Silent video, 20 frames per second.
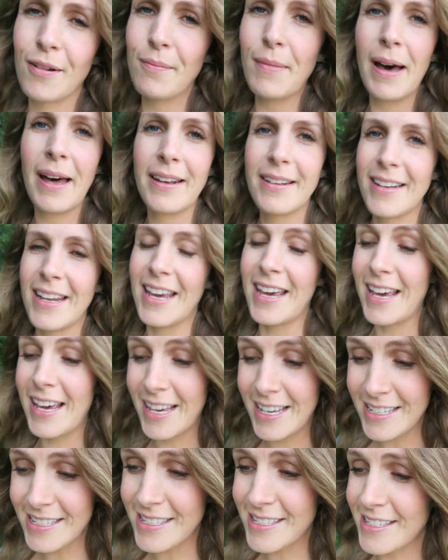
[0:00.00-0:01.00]
Man, it
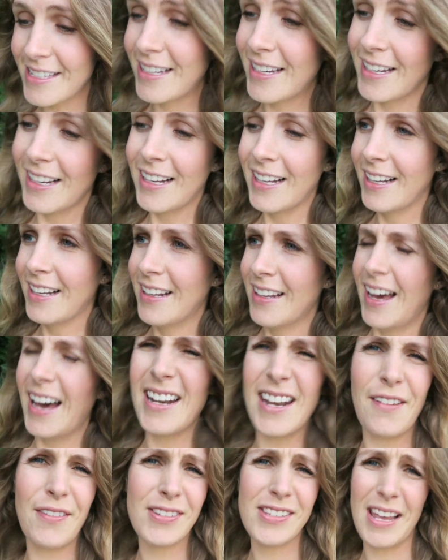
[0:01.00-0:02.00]
is,
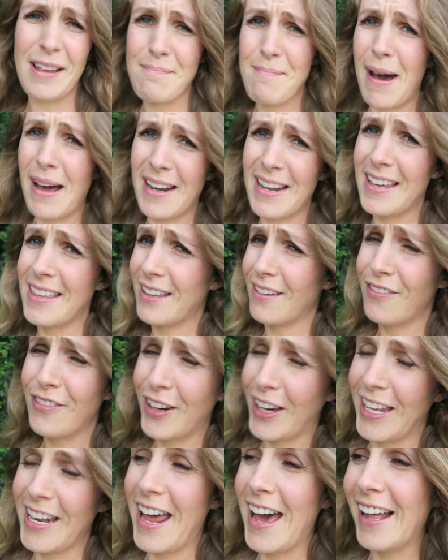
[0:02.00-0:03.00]
I never say man either,
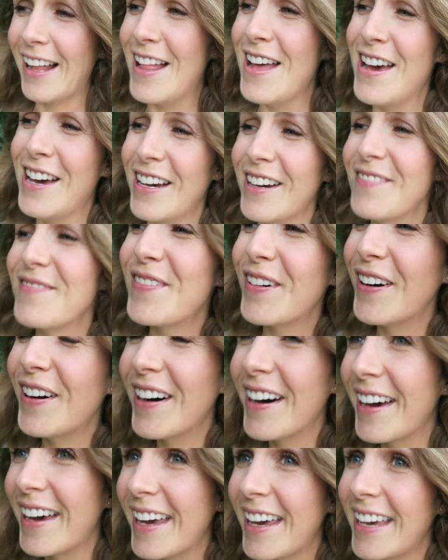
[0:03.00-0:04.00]
fucking hell,
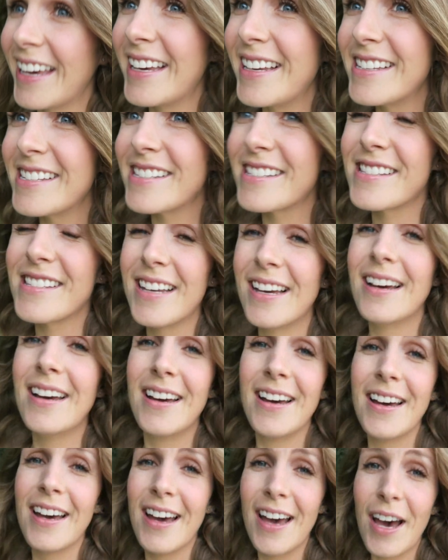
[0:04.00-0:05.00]
but it is
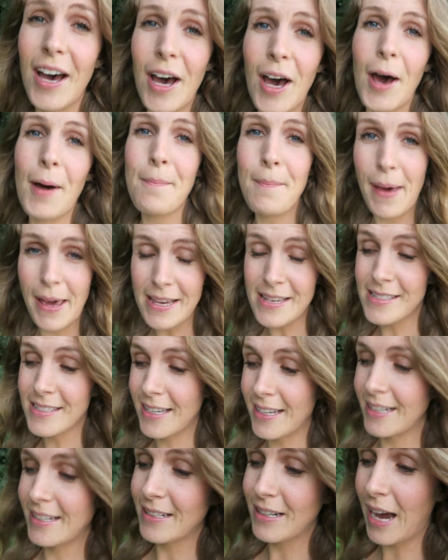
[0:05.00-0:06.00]

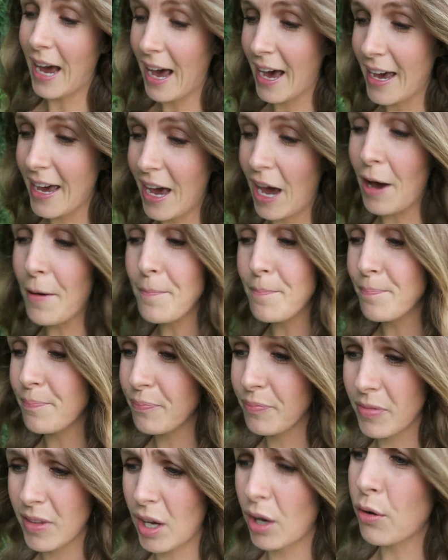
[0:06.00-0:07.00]
amazing. I am
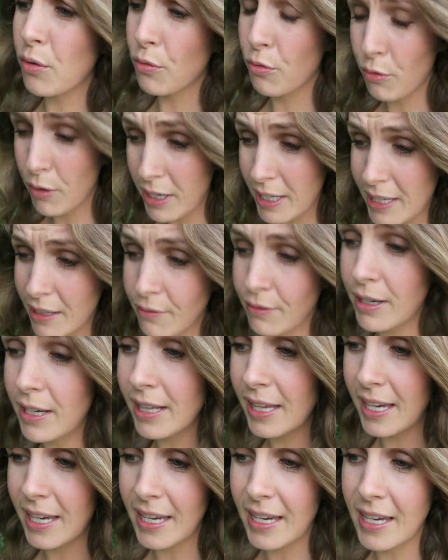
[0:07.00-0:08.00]
really,
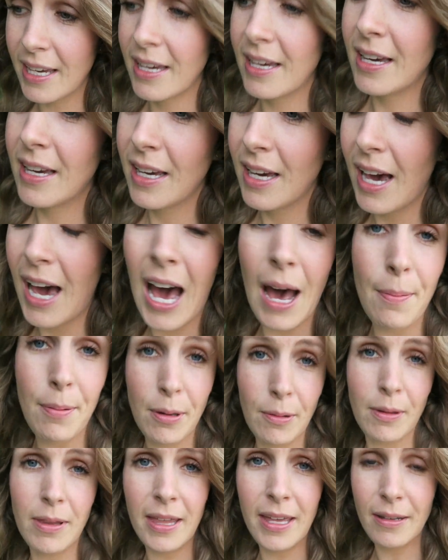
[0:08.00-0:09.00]
really
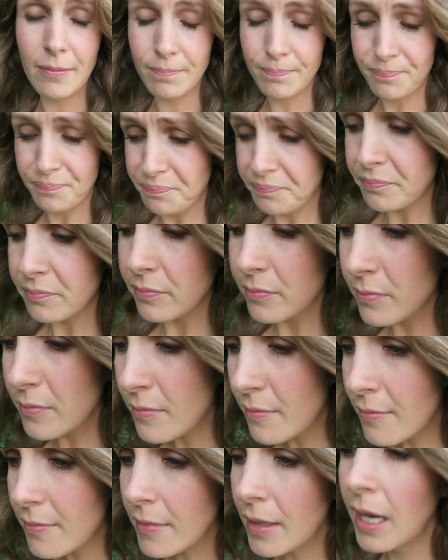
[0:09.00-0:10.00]
happy with it.
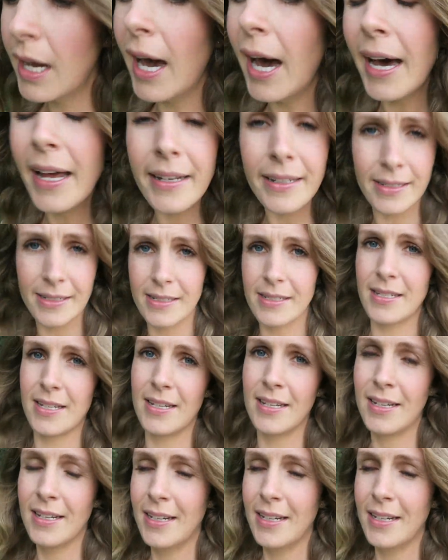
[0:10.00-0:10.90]
And